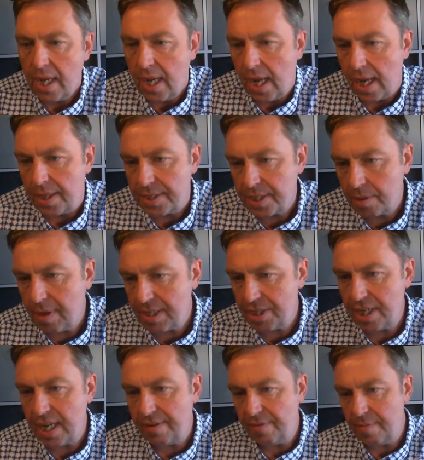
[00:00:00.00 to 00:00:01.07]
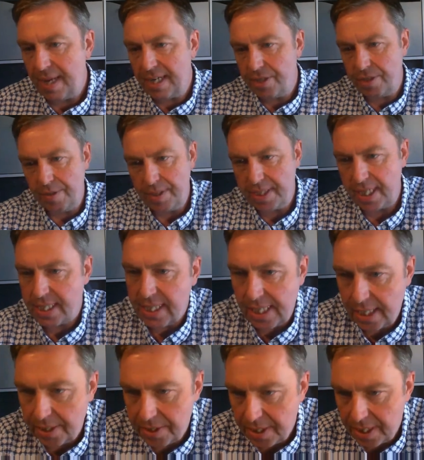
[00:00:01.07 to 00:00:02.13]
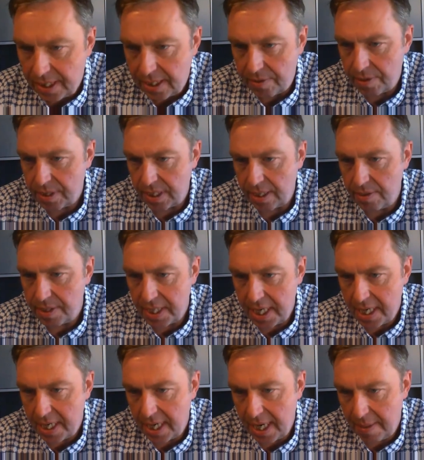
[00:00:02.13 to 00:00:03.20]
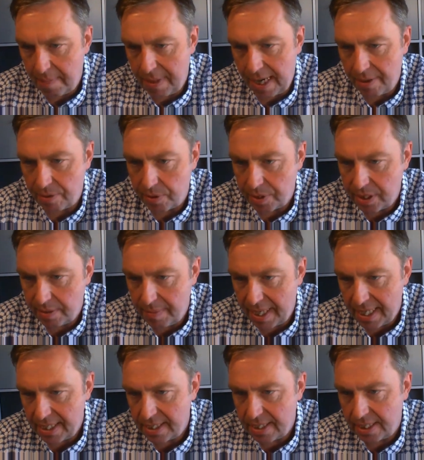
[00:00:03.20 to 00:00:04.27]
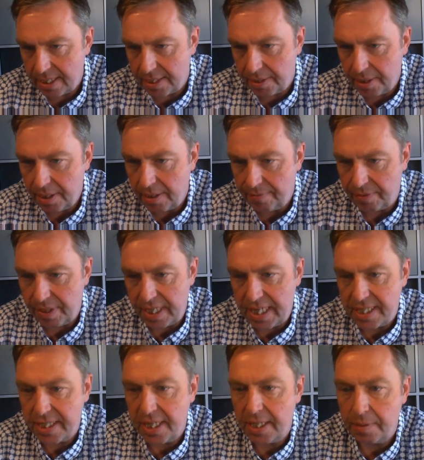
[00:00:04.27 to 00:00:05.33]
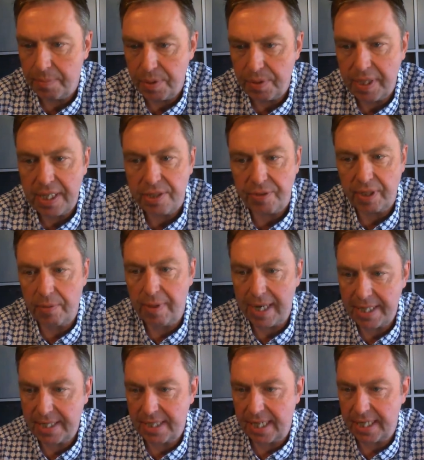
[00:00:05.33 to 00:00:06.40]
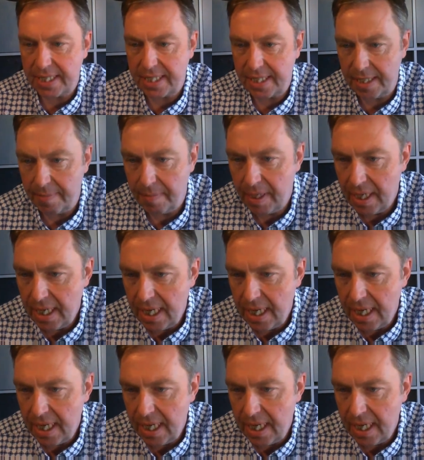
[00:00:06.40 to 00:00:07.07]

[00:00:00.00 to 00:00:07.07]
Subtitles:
There's a question here from Andrew at City of London, who's using Power Automate for an internal bookings request system.